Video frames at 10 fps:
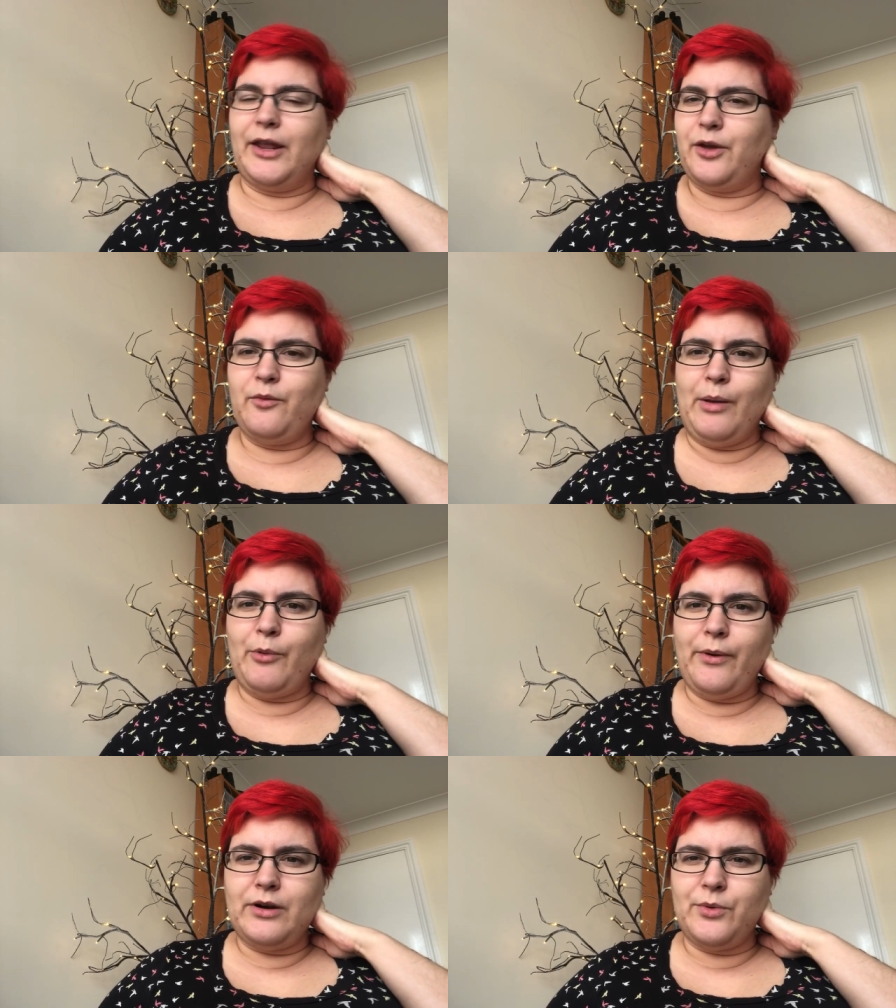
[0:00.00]
I couldn't
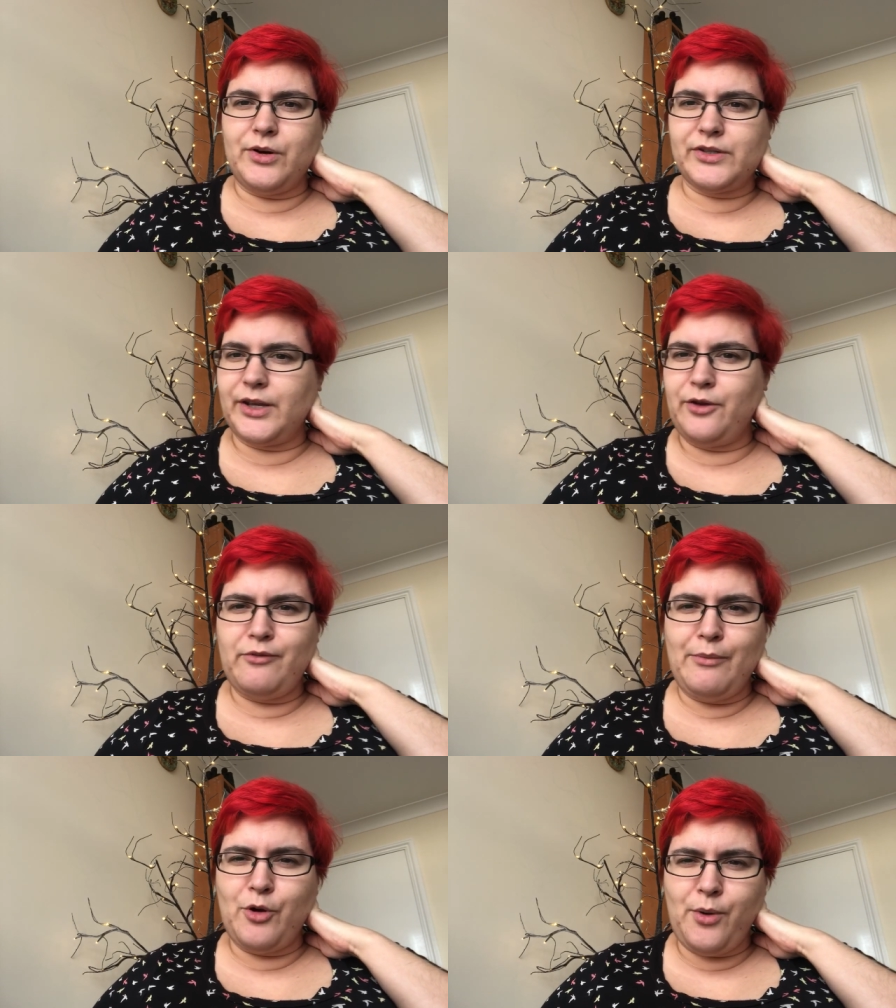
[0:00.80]
remember where it was and I couldn't
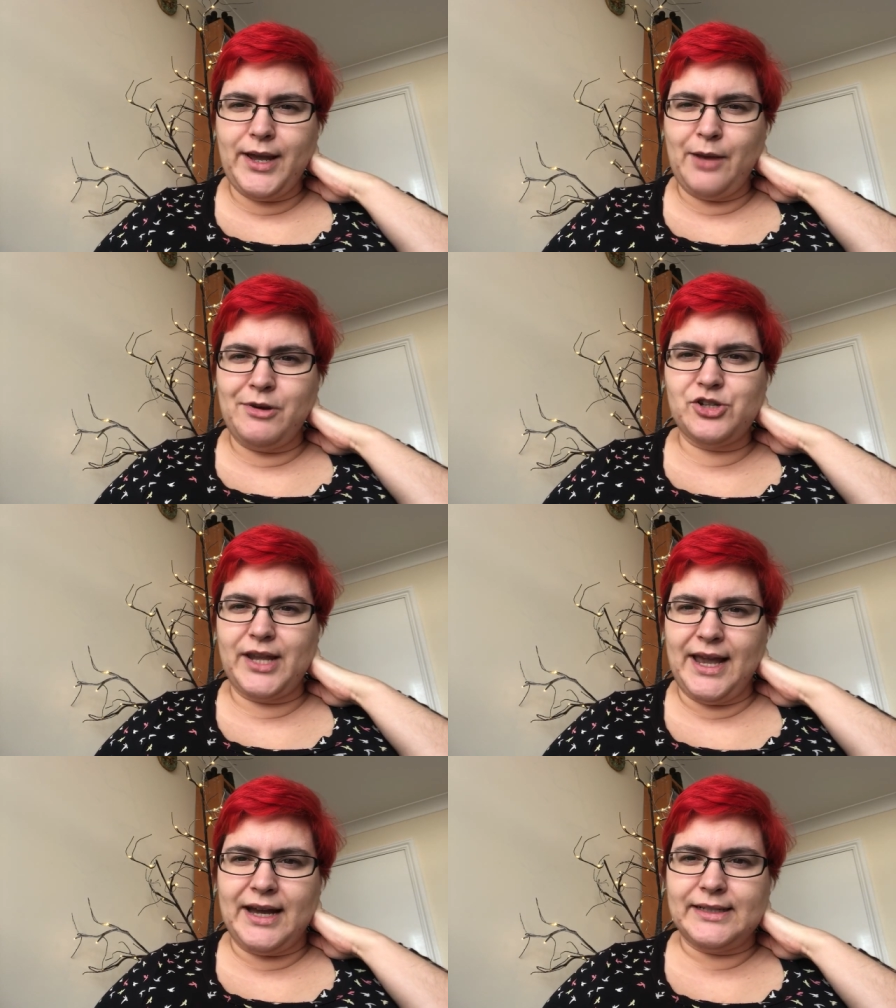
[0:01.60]
remember quite how much
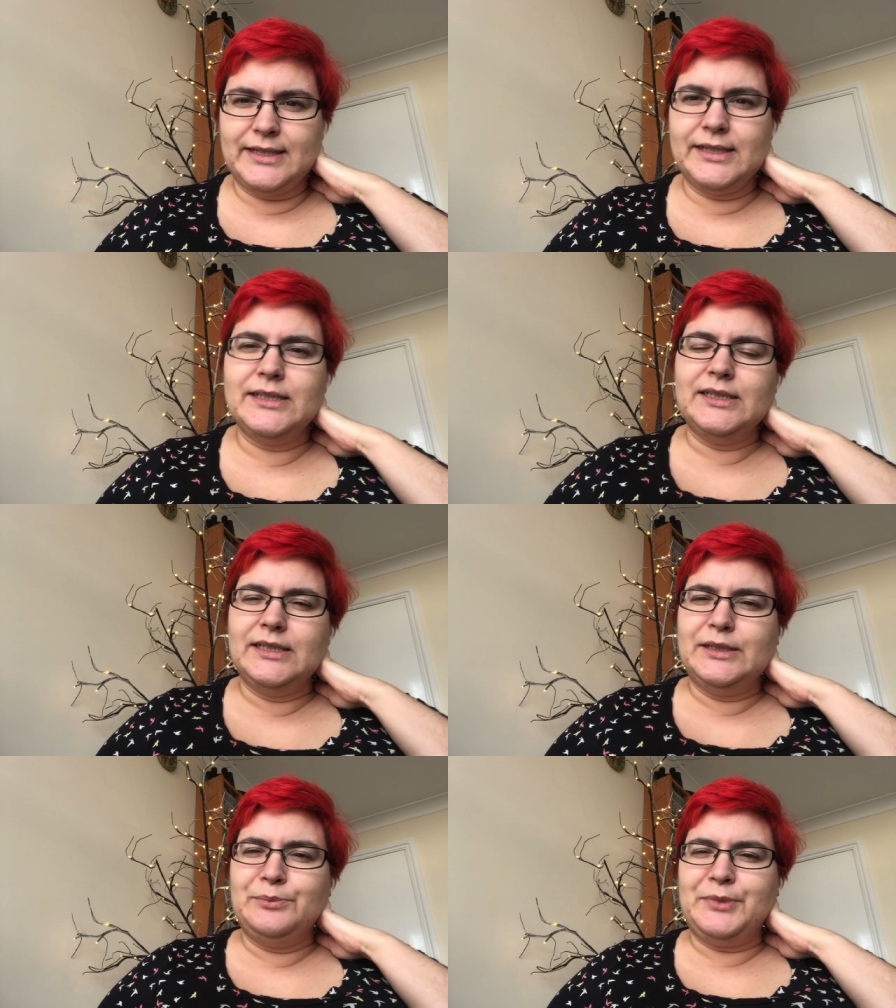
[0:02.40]
I had,
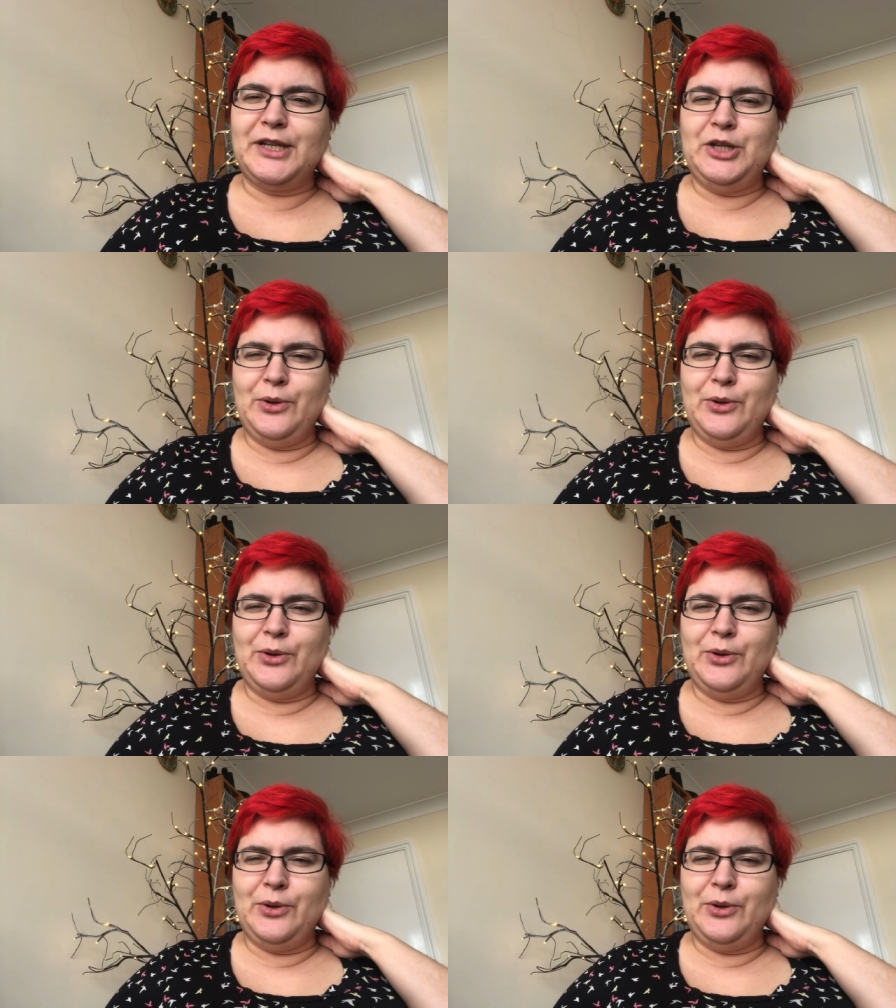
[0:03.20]
but I